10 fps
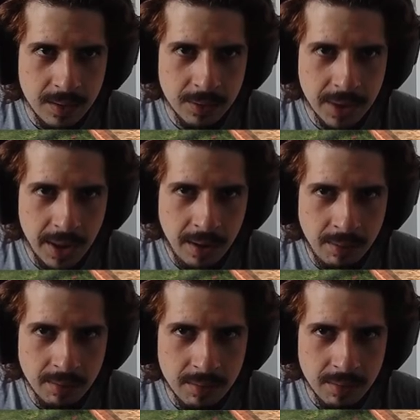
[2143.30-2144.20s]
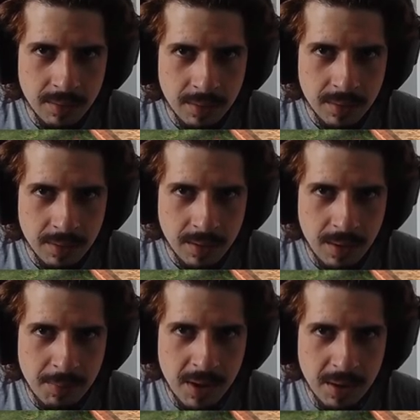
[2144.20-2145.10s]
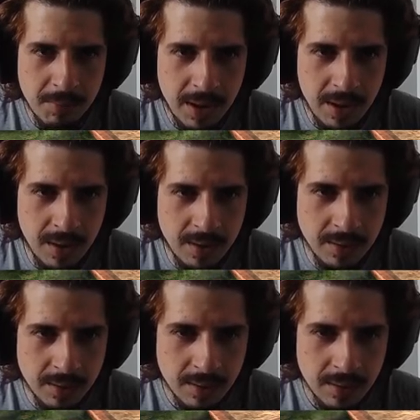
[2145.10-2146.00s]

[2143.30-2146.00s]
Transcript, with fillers: Okay. Come on, man.